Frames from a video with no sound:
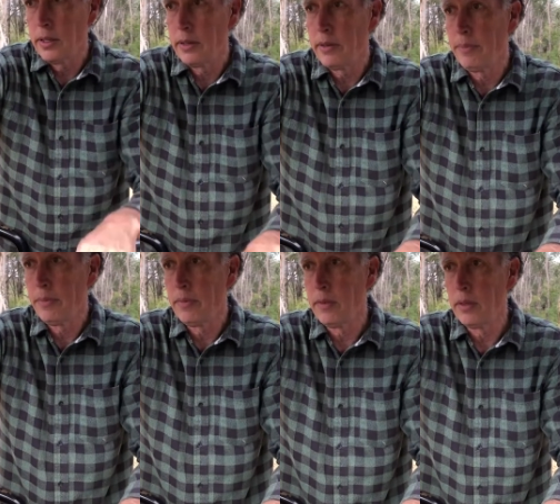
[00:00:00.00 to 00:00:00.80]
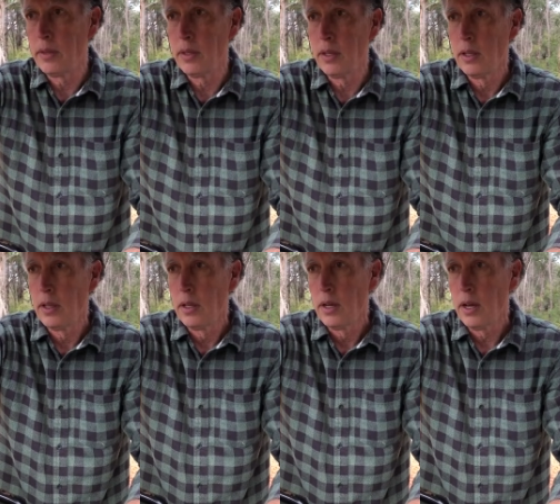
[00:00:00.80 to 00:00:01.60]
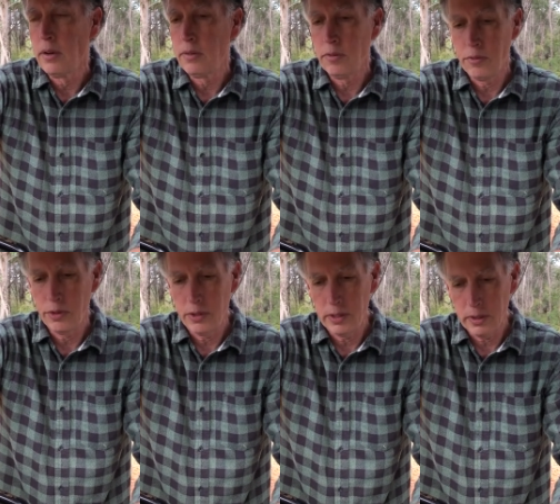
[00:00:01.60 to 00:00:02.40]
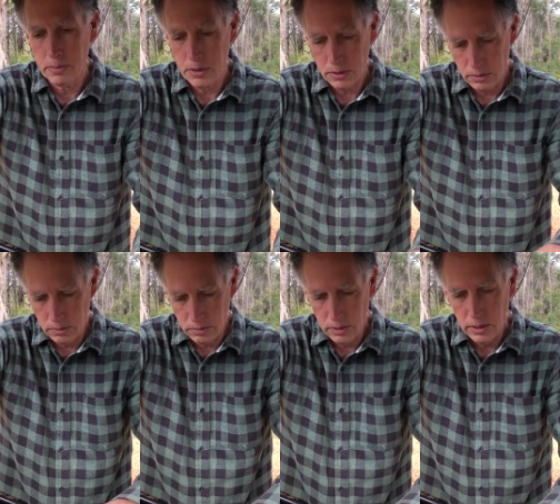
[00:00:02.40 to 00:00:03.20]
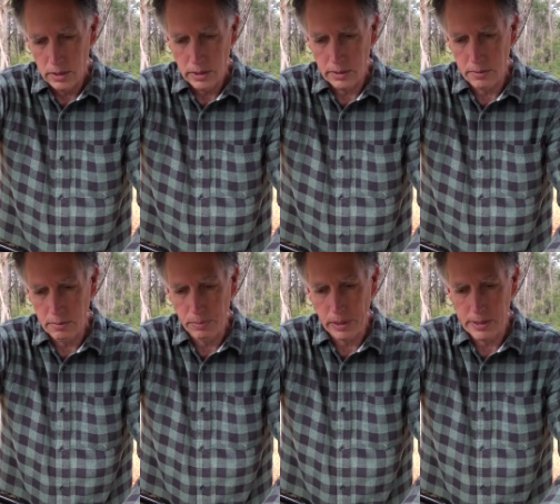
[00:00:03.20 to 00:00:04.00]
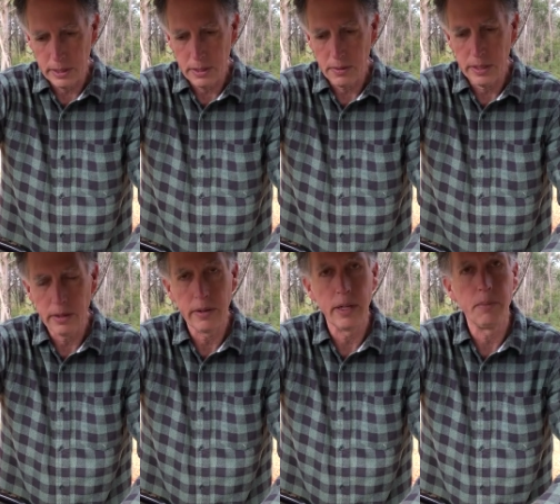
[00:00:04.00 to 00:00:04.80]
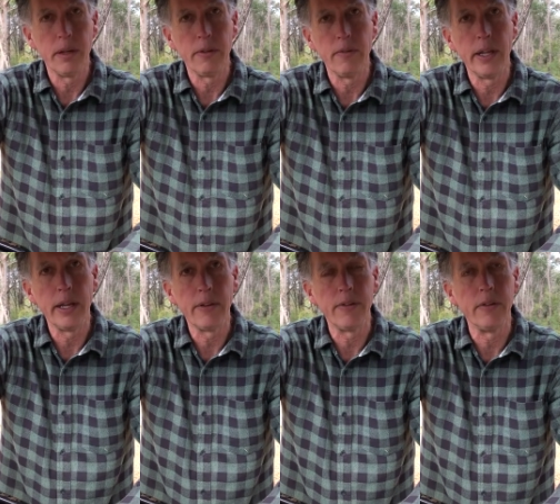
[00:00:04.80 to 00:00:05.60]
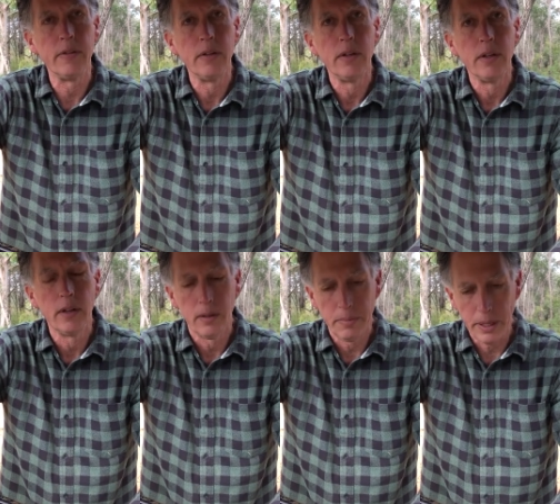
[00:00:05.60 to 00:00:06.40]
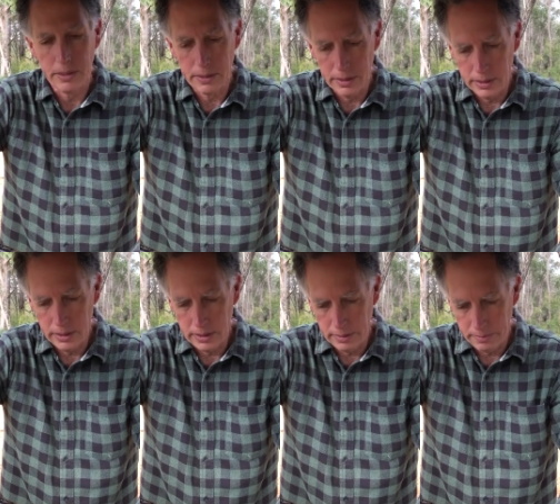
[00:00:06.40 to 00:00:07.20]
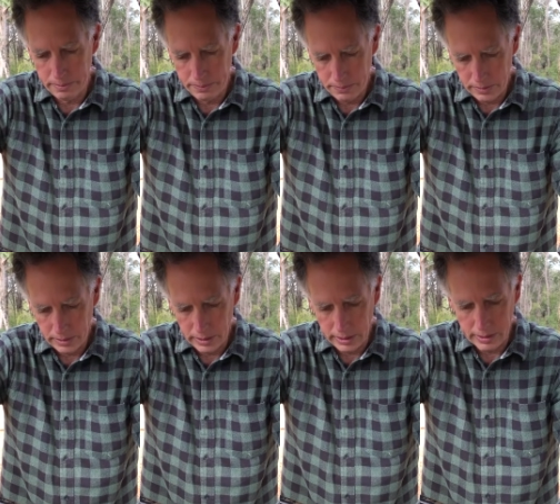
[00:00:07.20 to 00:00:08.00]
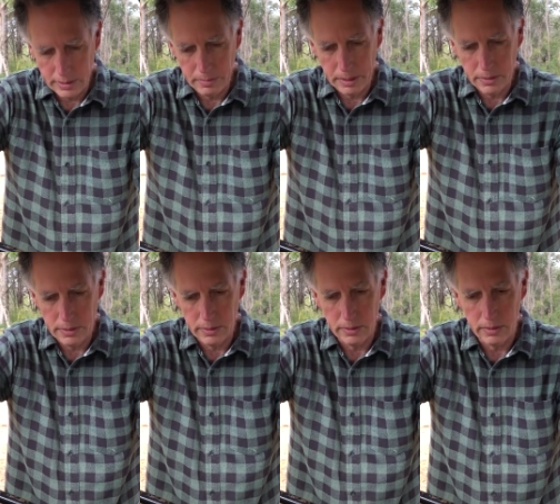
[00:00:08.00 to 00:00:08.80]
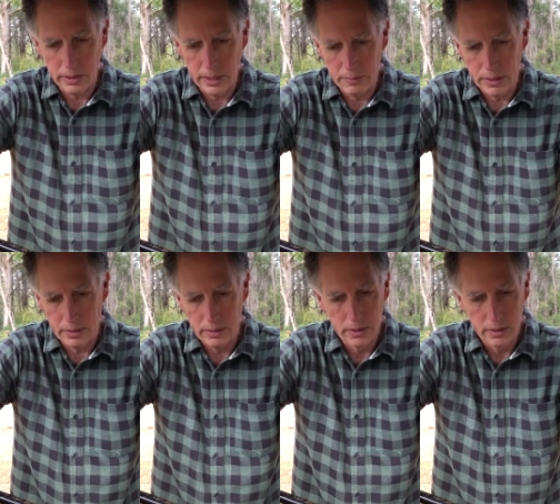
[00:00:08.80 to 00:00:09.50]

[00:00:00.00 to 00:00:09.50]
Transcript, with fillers: um, 150 times 2 that's replacing 300 amp hours of lead acid but the um, lead acid batteries are a lot heavier